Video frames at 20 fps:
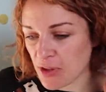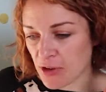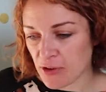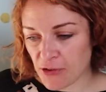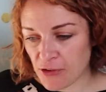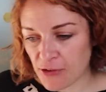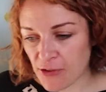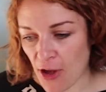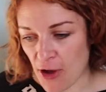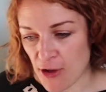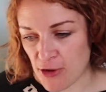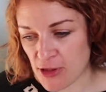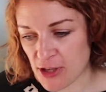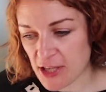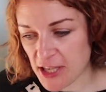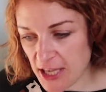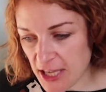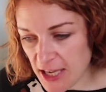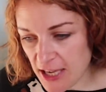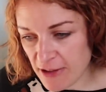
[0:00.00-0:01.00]
So the
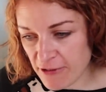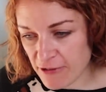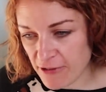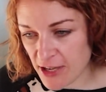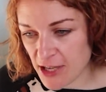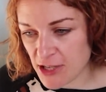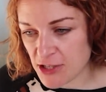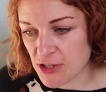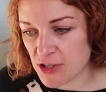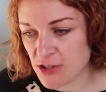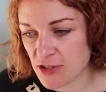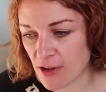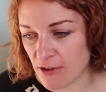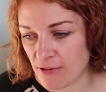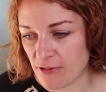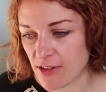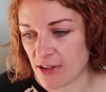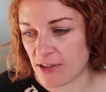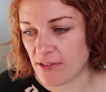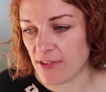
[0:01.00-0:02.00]
key features
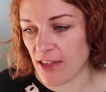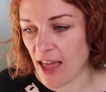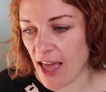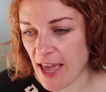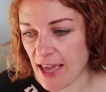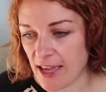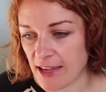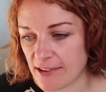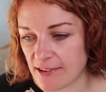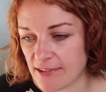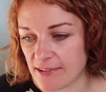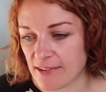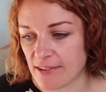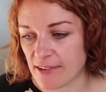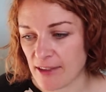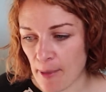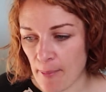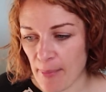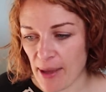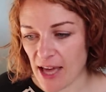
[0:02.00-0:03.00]
of this
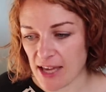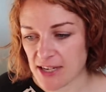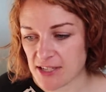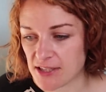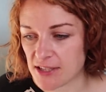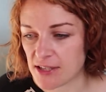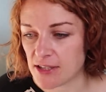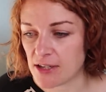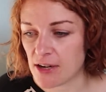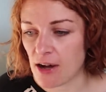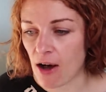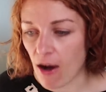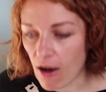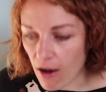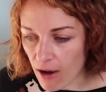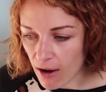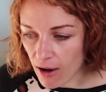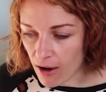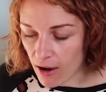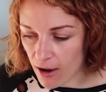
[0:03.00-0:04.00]
ace pattern
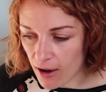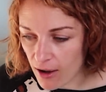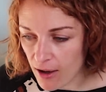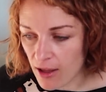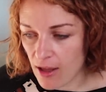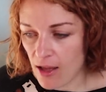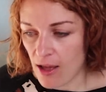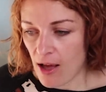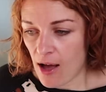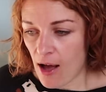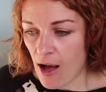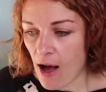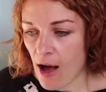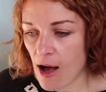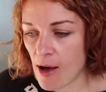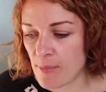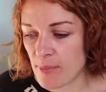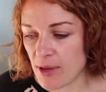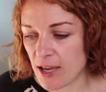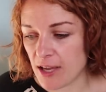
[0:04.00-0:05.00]
are,
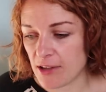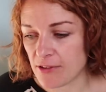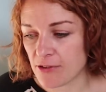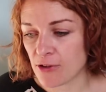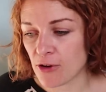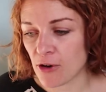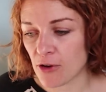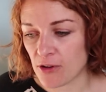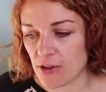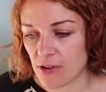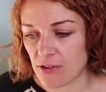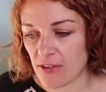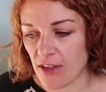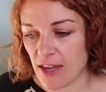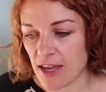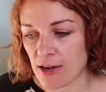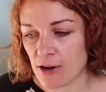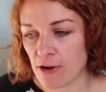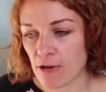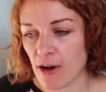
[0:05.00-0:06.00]
it's got this
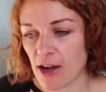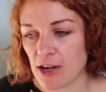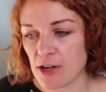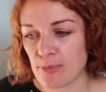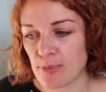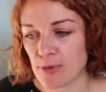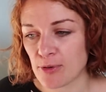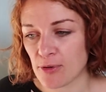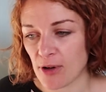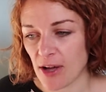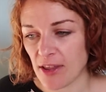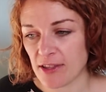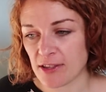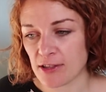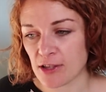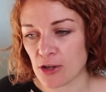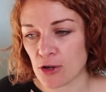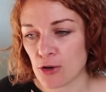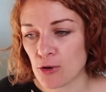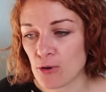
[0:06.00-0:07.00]
incredible, I think
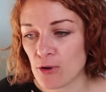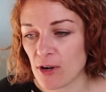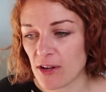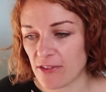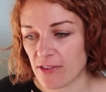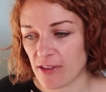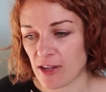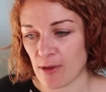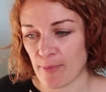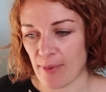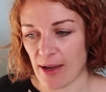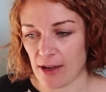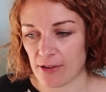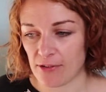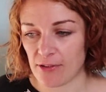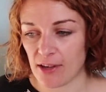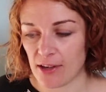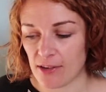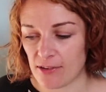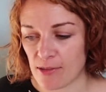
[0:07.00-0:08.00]
the coolest thing
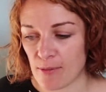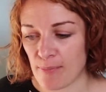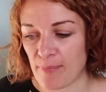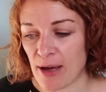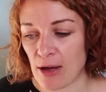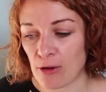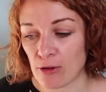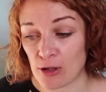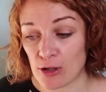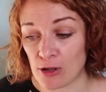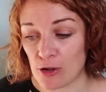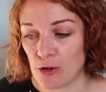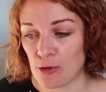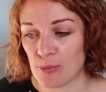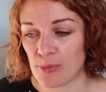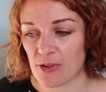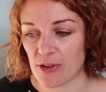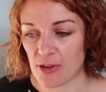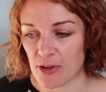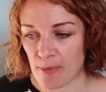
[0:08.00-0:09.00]
about it is the belt
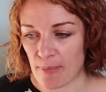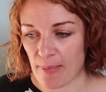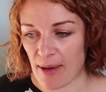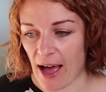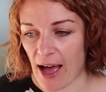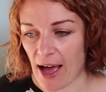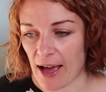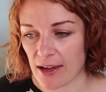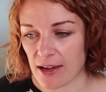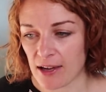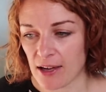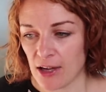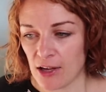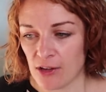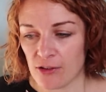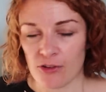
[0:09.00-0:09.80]
loops at the back.